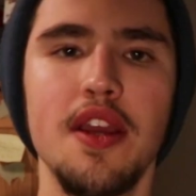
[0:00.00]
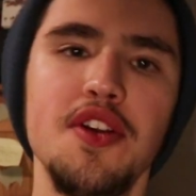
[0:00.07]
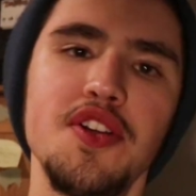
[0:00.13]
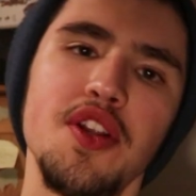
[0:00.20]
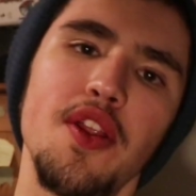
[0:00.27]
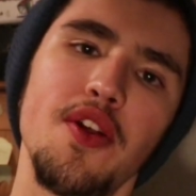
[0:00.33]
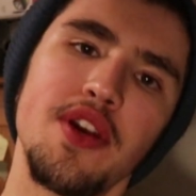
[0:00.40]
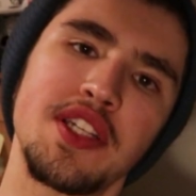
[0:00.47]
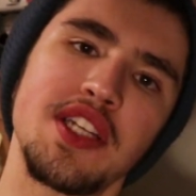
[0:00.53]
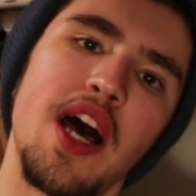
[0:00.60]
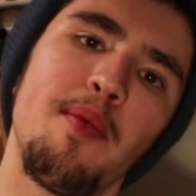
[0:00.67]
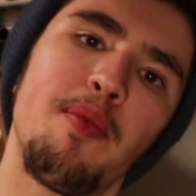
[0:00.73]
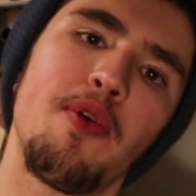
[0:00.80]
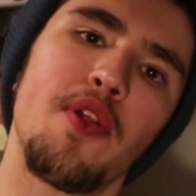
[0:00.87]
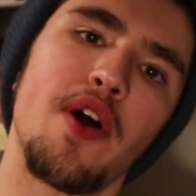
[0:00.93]
Here's another
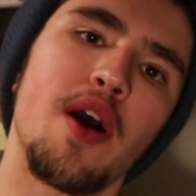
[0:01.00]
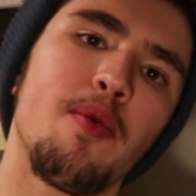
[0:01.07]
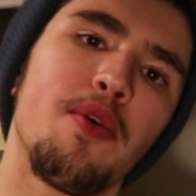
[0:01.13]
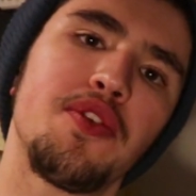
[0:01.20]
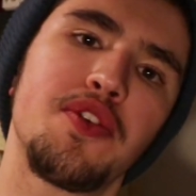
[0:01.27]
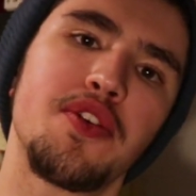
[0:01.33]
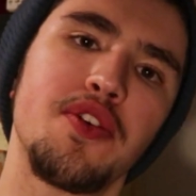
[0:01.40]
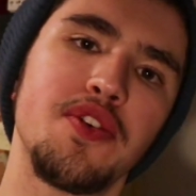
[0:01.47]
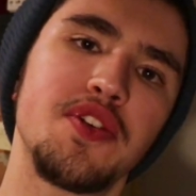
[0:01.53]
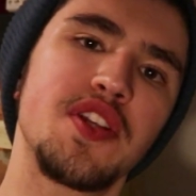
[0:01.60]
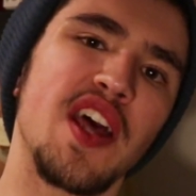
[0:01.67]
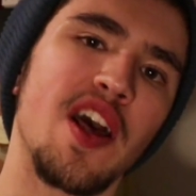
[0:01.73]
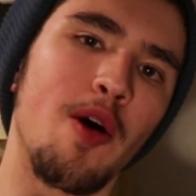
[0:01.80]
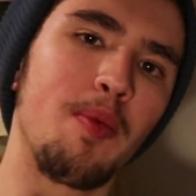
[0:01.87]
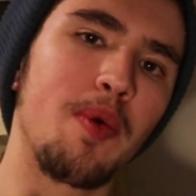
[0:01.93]
example that I want to use
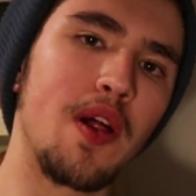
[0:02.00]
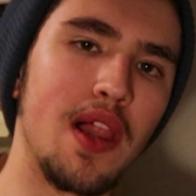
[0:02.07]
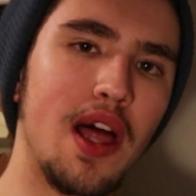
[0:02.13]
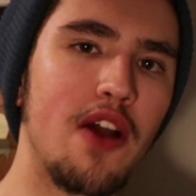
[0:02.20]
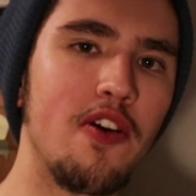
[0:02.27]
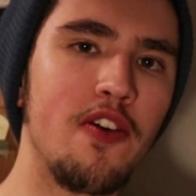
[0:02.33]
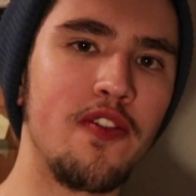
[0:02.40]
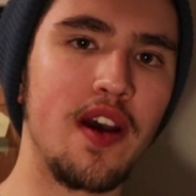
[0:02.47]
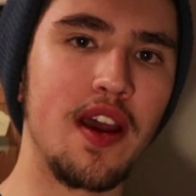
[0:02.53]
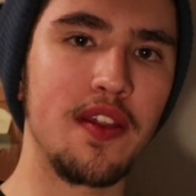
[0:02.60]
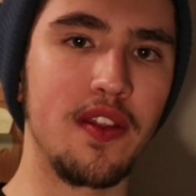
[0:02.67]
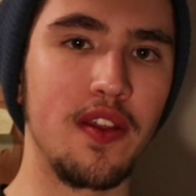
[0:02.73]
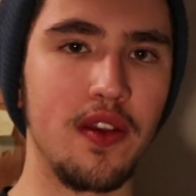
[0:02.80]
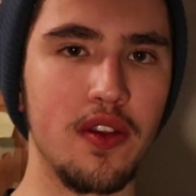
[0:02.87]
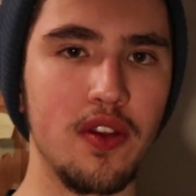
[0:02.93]
to help clarify
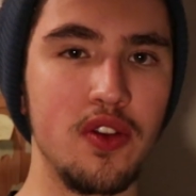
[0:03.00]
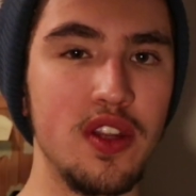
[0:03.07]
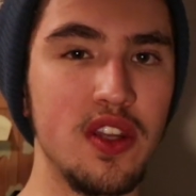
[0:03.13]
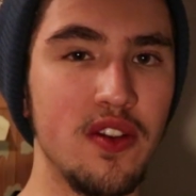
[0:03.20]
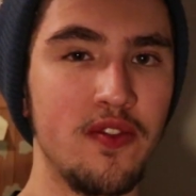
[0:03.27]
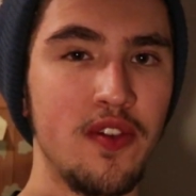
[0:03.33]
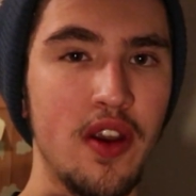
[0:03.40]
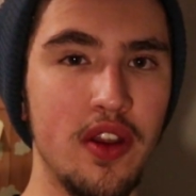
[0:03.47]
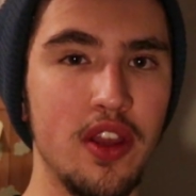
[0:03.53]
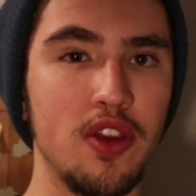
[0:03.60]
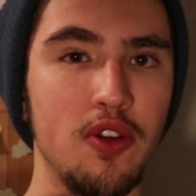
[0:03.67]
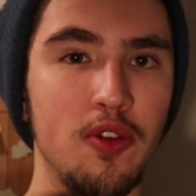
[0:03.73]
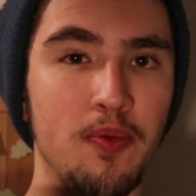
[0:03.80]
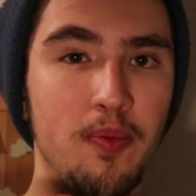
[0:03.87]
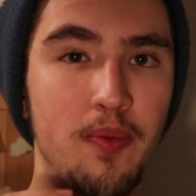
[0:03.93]
that you need a very
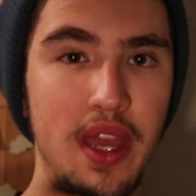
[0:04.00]
good